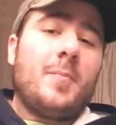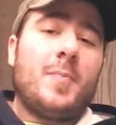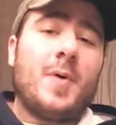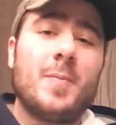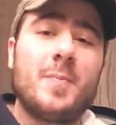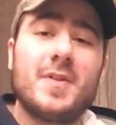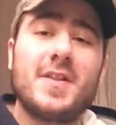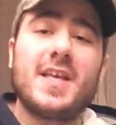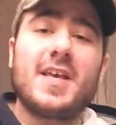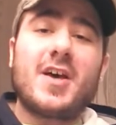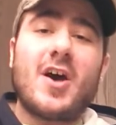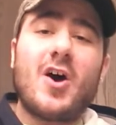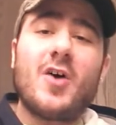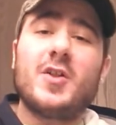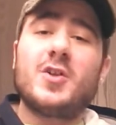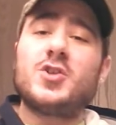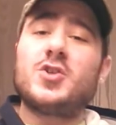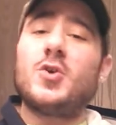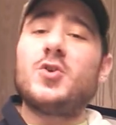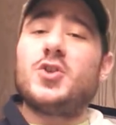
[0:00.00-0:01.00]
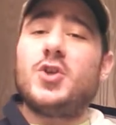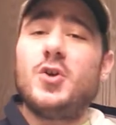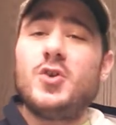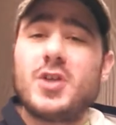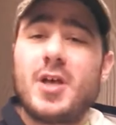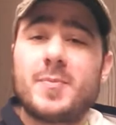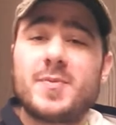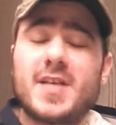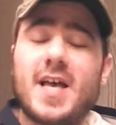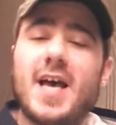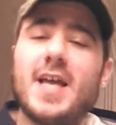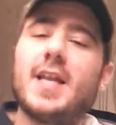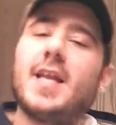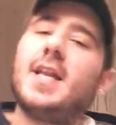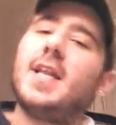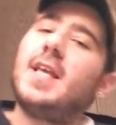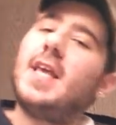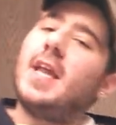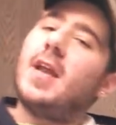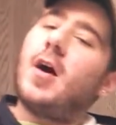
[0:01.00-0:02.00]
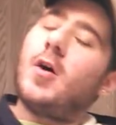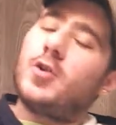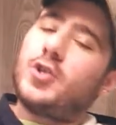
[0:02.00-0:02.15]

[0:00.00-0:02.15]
But Maliek Collins shows huge upside, and again,